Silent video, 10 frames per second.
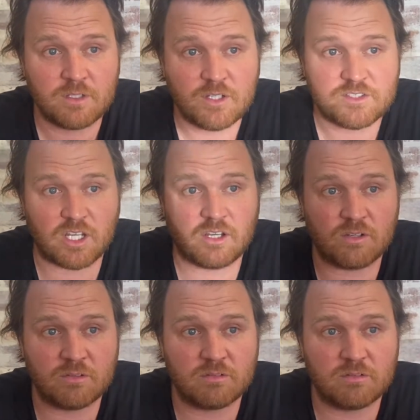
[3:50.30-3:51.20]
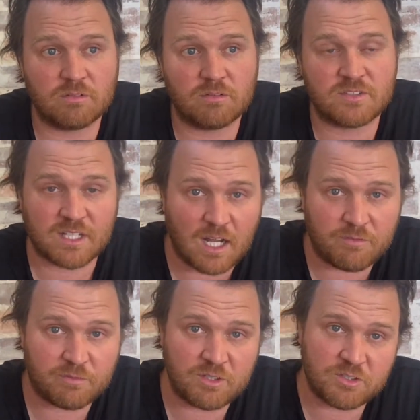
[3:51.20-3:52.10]
So the
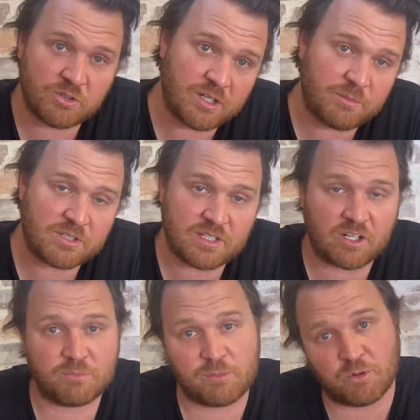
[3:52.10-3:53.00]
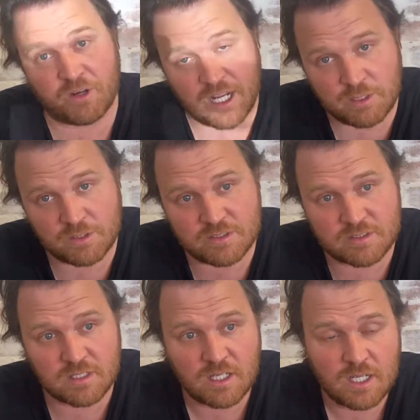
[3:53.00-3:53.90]
staff enjoyed it because they got a bit more hours.
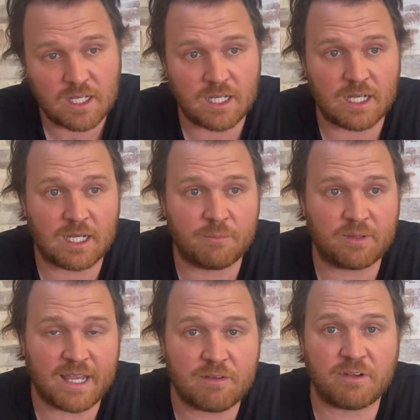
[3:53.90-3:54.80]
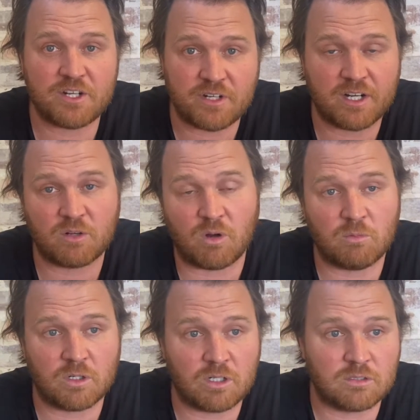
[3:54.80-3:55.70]
The cafe traded quite
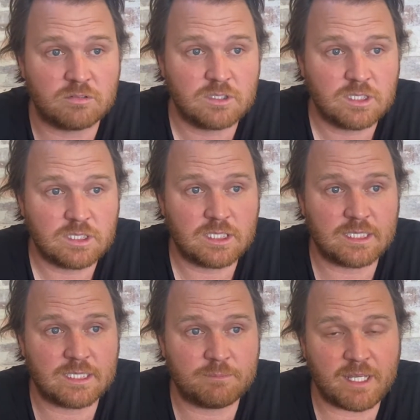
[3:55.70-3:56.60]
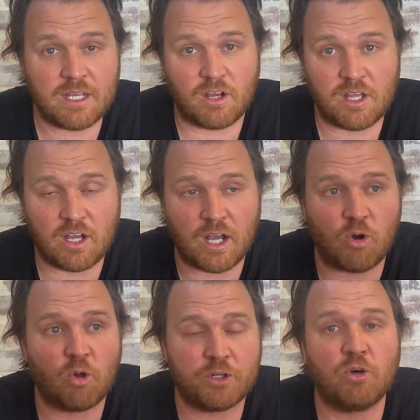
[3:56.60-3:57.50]
well. Yeah,
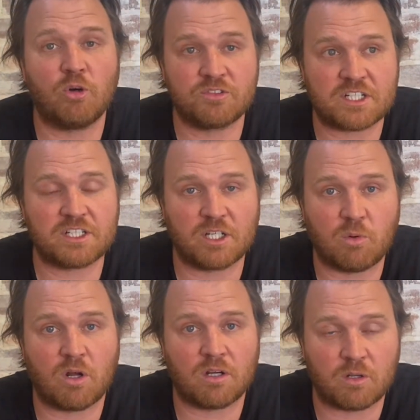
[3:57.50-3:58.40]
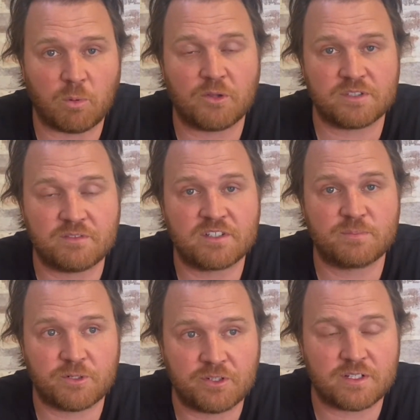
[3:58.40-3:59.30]
all in all, it was actually quite a positive
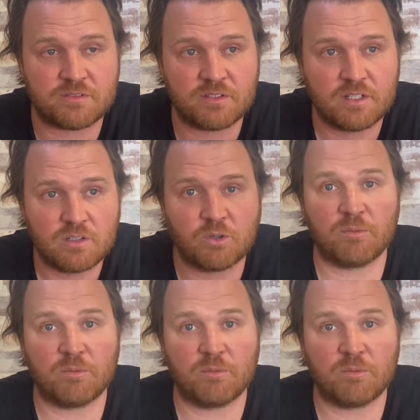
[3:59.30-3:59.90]
experience, looking